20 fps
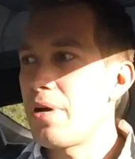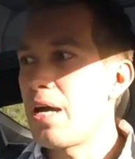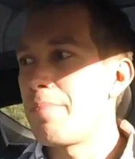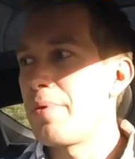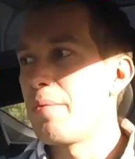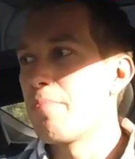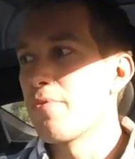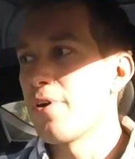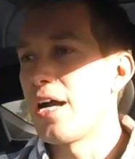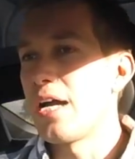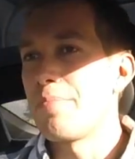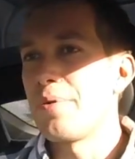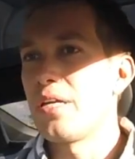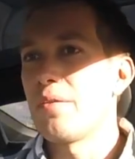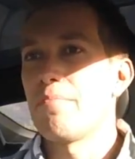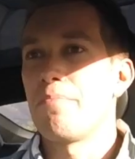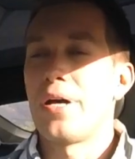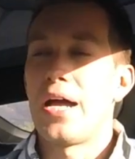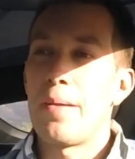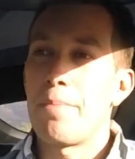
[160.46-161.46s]
might be
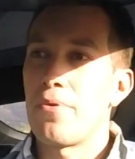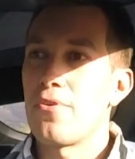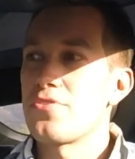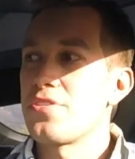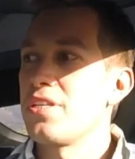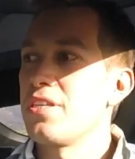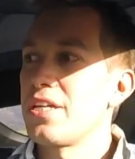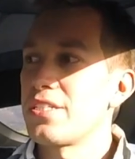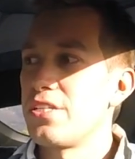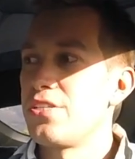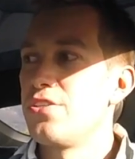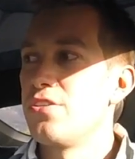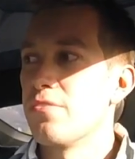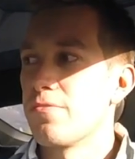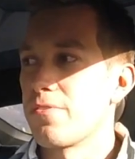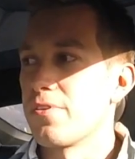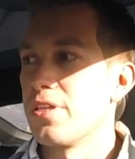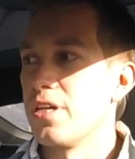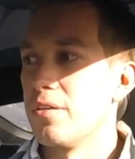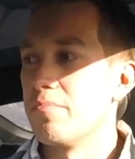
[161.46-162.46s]
bribing, but I personally like to do it
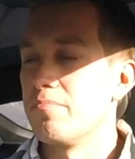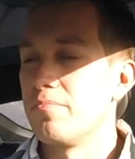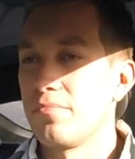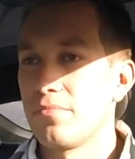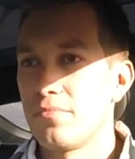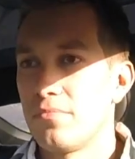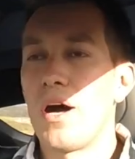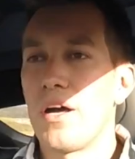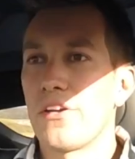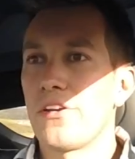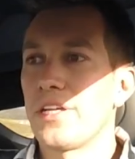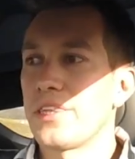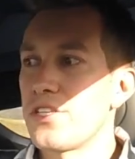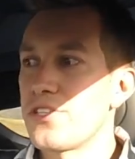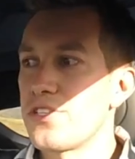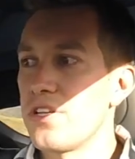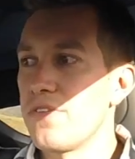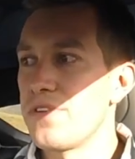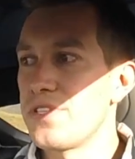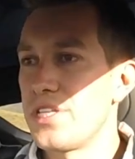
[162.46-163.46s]
for them. While you're at
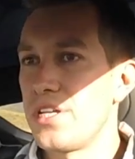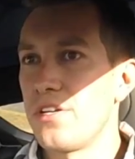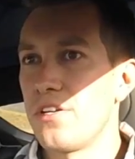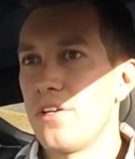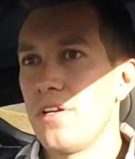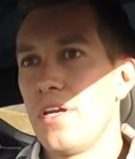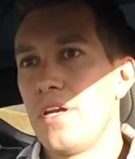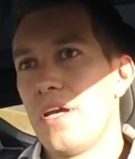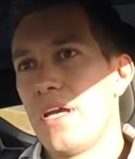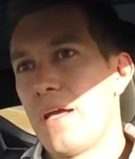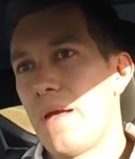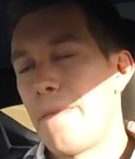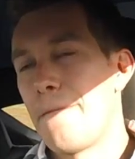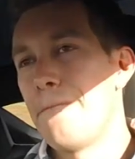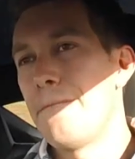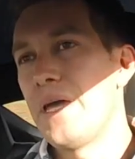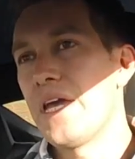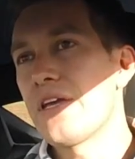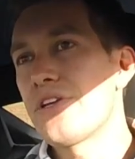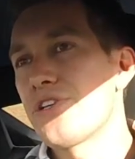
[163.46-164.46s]
the service center,
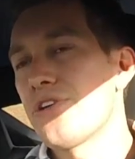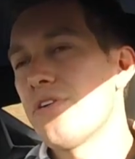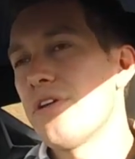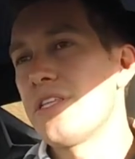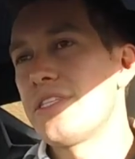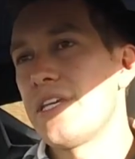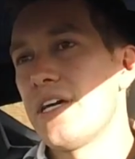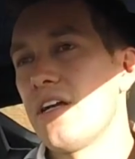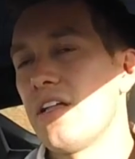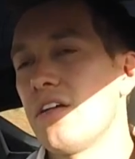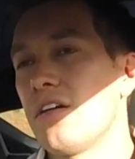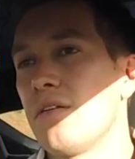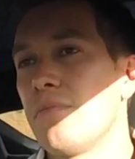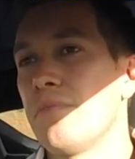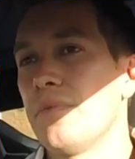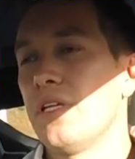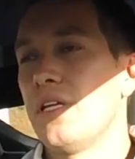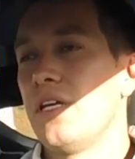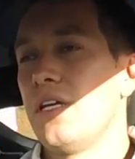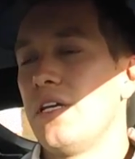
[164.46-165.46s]
make sure to tell
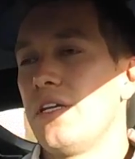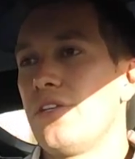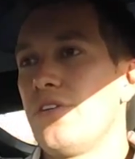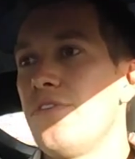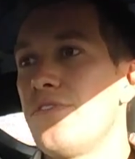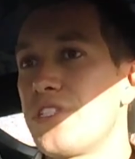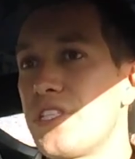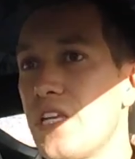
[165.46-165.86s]
them you